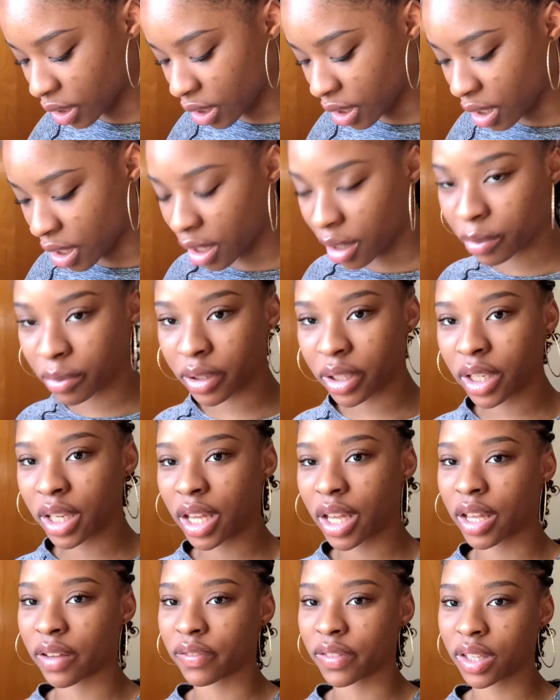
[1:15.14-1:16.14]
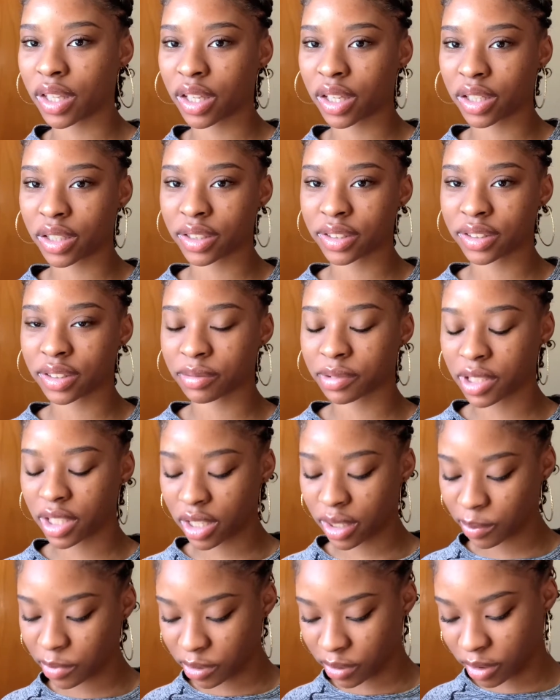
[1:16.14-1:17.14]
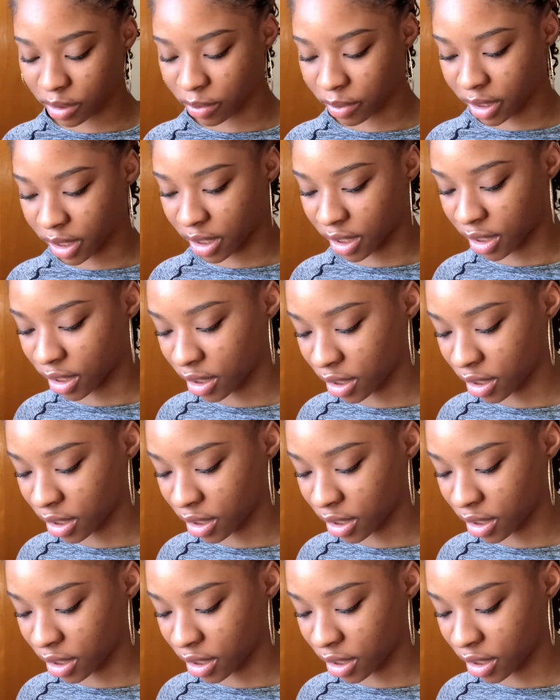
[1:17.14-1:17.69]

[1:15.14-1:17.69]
I'm really heavy-handed sometimes with my